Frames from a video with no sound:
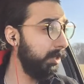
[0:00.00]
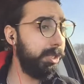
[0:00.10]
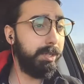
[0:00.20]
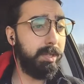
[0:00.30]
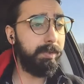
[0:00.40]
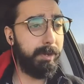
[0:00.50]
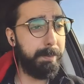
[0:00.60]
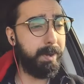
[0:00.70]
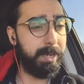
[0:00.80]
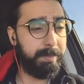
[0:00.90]
She's also
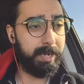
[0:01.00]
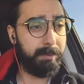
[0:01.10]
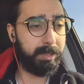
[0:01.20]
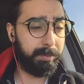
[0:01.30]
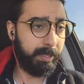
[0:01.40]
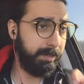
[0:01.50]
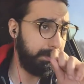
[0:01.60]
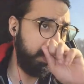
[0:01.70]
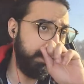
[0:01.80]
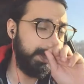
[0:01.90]
very buddy-buddy with the police
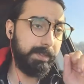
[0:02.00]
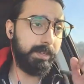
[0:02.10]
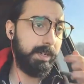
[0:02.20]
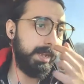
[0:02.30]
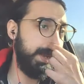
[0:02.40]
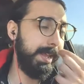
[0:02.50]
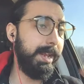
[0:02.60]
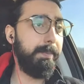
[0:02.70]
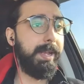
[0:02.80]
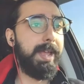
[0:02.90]
departments in
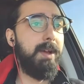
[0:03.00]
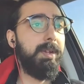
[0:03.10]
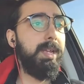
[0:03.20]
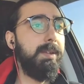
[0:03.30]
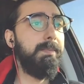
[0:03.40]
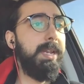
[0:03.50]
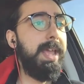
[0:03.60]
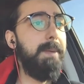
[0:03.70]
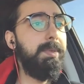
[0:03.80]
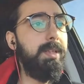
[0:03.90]
Hennepin County in
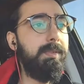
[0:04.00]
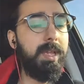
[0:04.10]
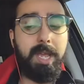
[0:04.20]
Minneapolis.